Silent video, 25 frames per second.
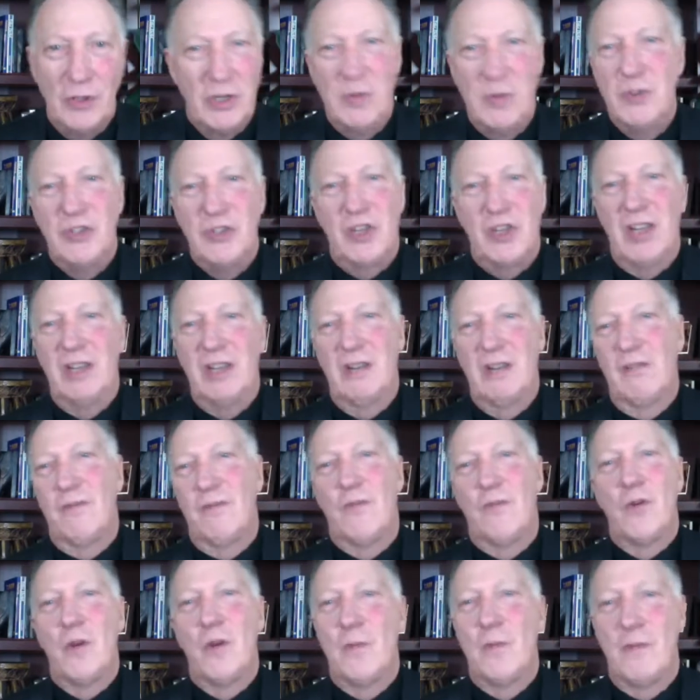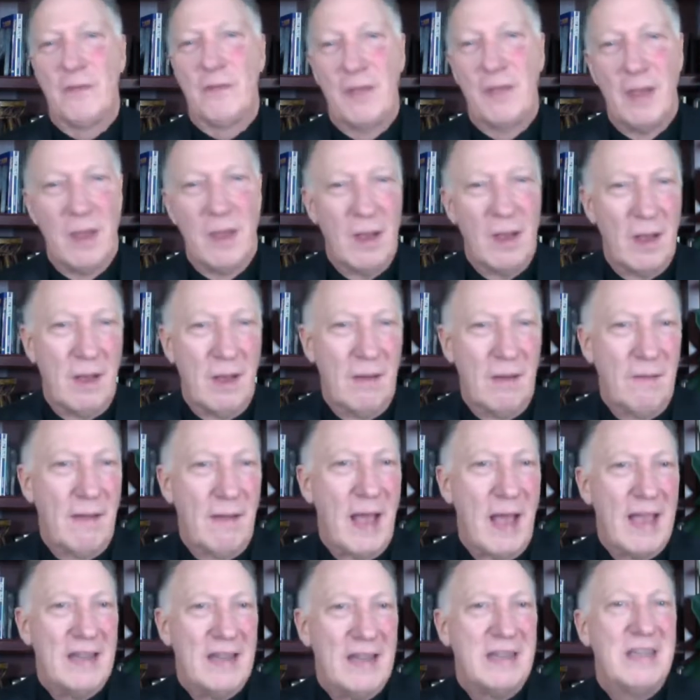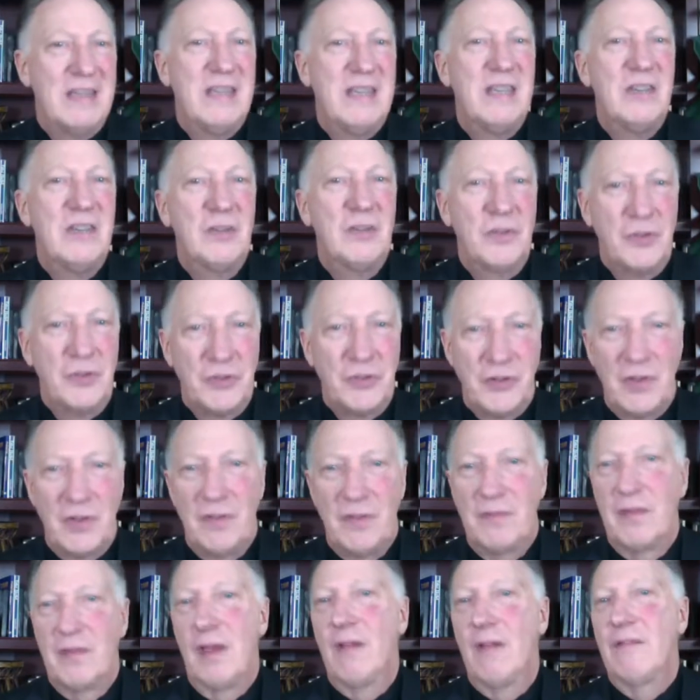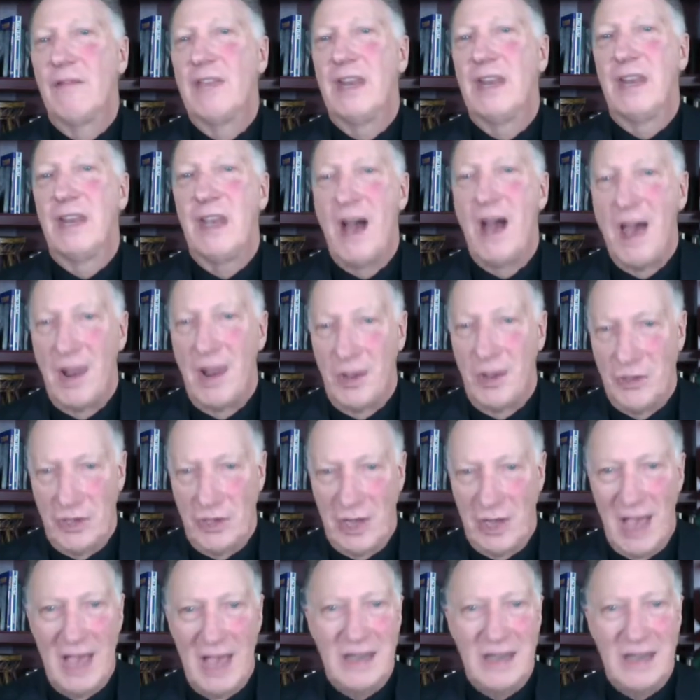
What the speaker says: You see it in form of ideals of ideology,